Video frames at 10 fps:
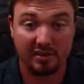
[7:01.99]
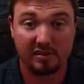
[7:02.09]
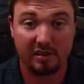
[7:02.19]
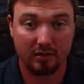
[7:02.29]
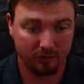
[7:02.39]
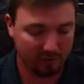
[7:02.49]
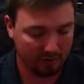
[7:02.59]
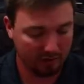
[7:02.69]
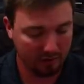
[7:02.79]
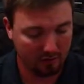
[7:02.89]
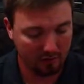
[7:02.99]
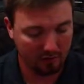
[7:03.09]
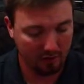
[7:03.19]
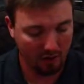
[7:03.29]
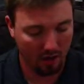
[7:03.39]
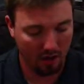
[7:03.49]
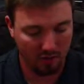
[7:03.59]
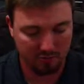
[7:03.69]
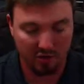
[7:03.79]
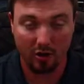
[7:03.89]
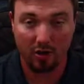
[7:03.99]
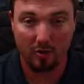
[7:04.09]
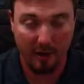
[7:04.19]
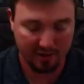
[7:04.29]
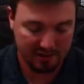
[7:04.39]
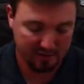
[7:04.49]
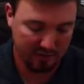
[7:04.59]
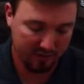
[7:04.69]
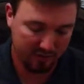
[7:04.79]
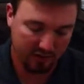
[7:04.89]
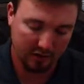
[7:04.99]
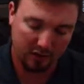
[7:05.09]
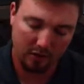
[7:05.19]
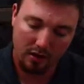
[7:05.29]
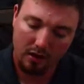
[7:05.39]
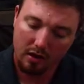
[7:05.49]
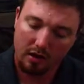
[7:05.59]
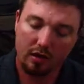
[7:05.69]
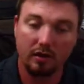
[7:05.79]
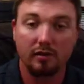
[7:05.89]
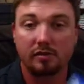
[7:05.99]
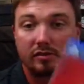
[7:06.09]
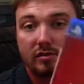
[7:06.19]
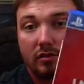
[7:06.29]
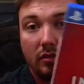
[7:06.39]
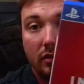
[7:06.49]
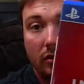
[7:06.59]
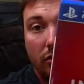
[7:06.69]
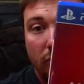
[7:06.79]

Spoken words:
Disney Infinity. Talking about Disney Infinity is the